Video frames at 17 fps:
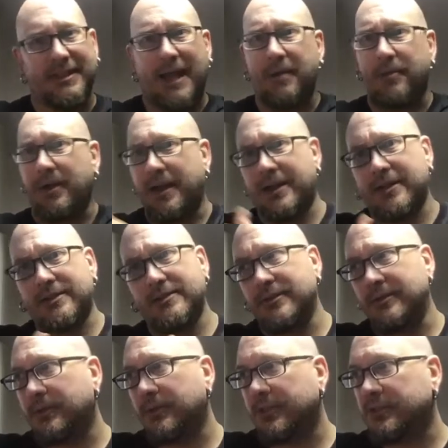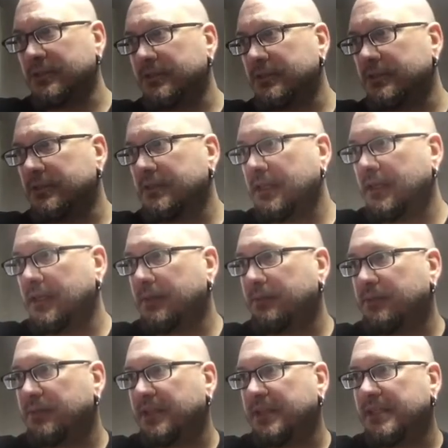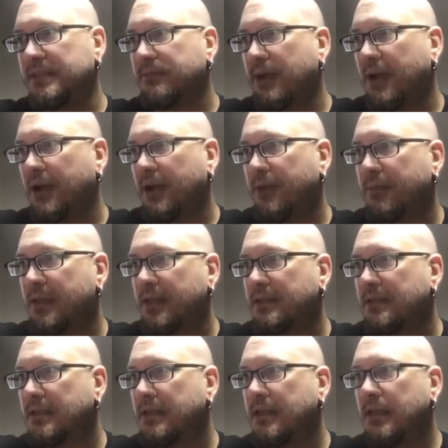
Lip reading: I will answer questions, please, by all means.